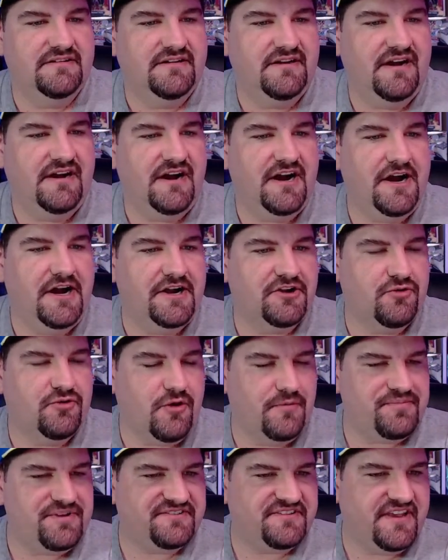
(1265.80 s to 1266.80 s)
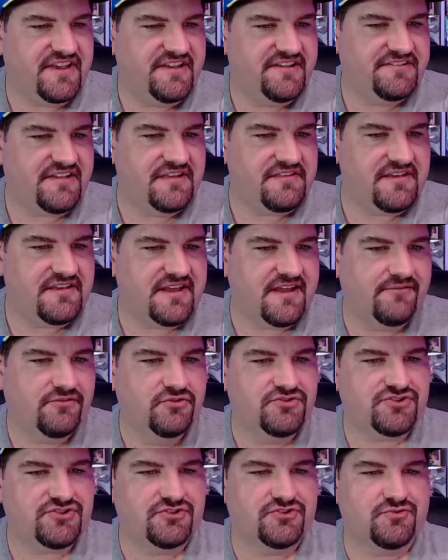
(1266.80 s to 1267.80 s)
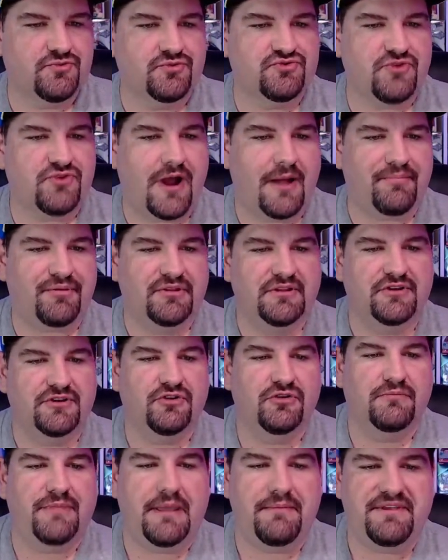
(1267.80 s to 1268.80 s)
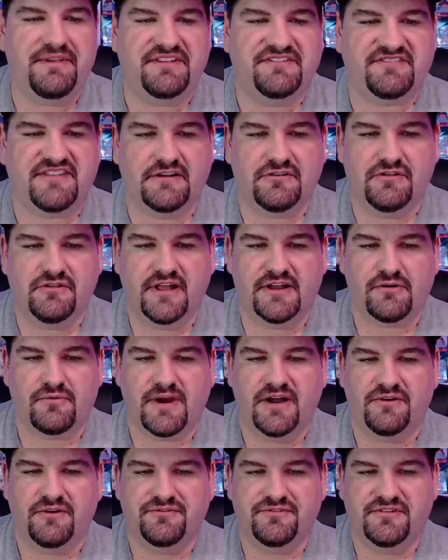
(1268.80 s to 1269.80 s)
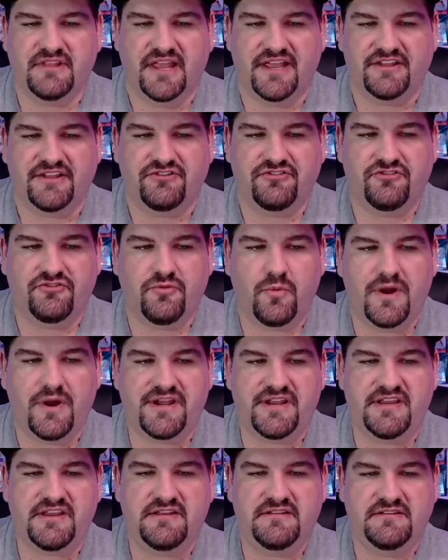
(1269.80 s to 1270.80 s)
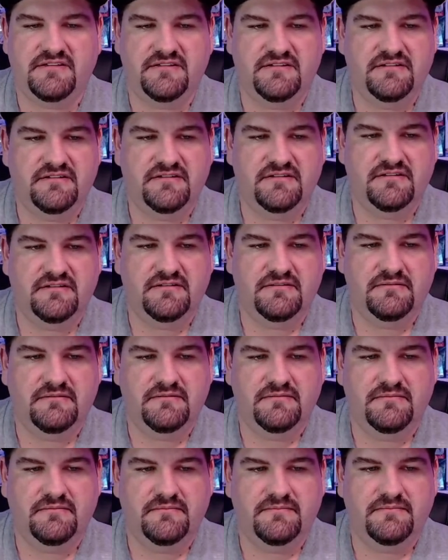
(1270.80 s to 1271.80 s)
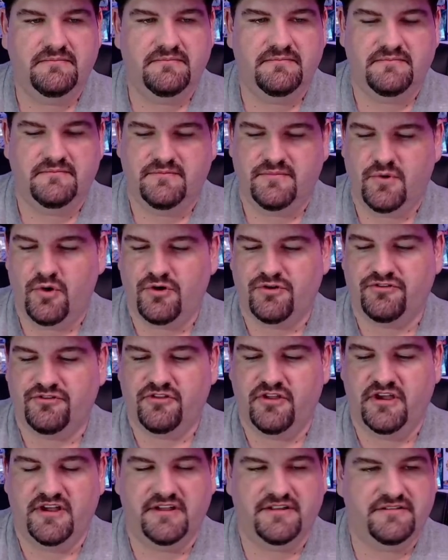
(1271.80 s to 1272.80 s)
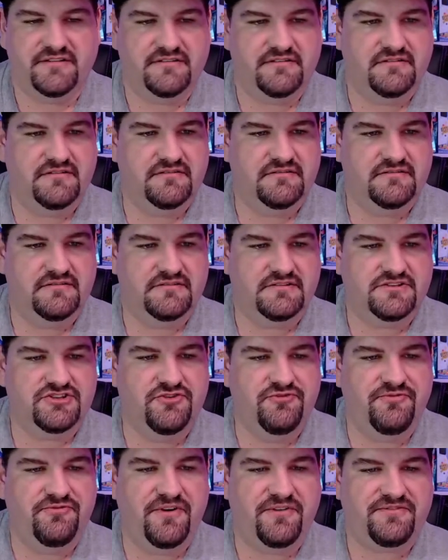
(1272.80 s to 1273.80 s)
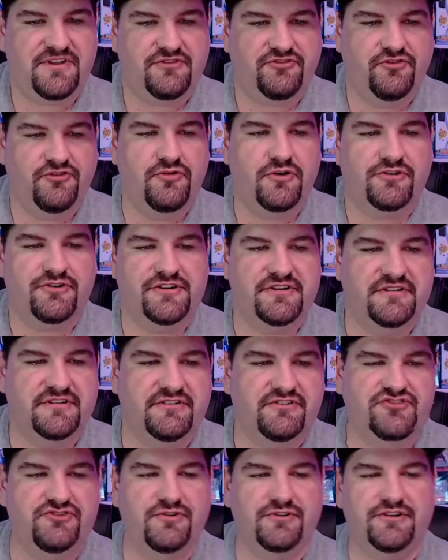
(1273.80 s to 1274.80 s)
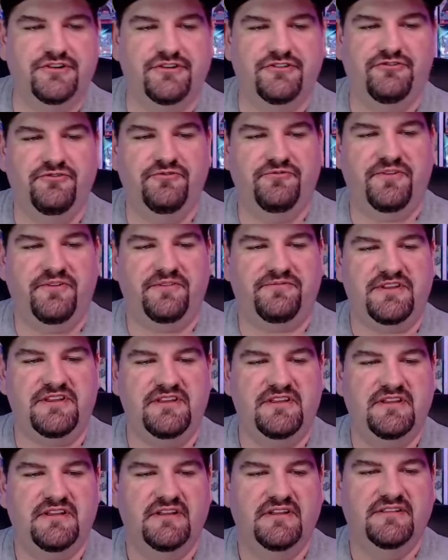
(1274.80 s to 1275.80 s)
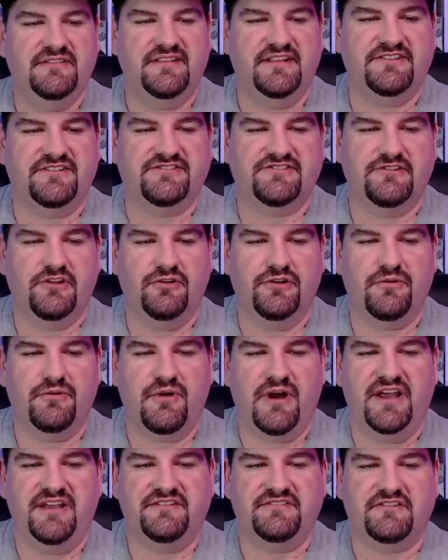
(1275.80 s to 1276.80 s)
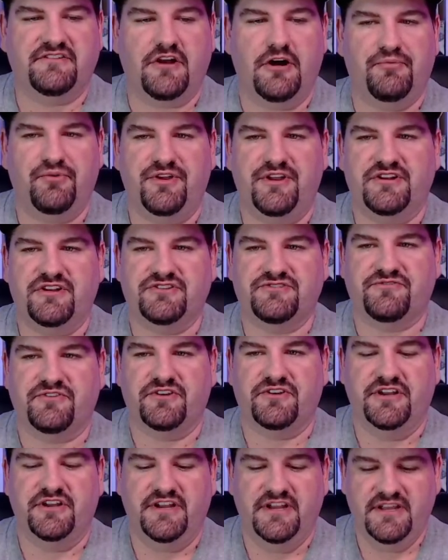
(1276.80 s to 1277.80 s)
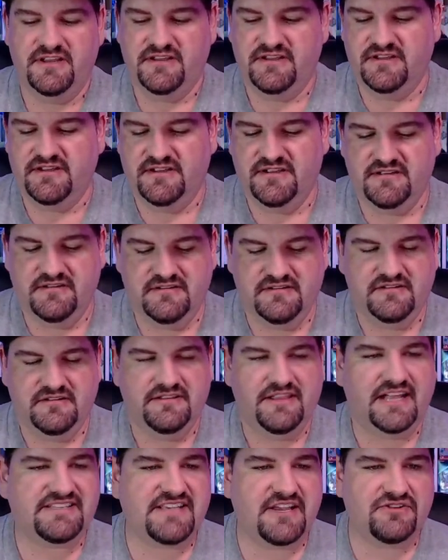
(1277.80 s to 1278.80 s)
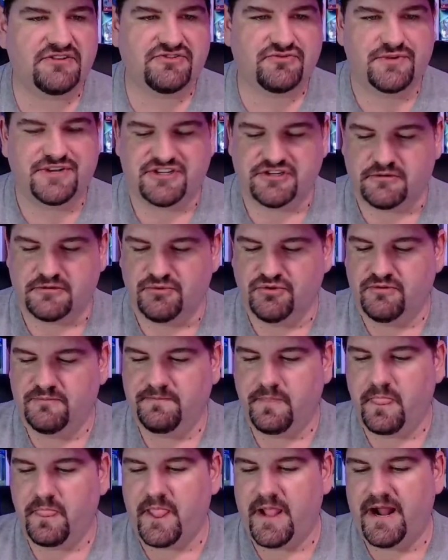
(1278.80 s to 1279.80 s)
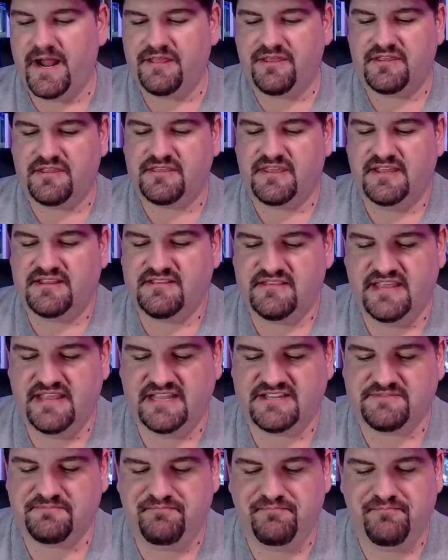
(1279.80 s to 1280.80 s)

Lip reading: Grumpy says, I think evolutions will drop a little, maybe settle at around like 20 or 250, 200 to 250, then slowly rise a couple years for good. That sounds reasonable. I think that's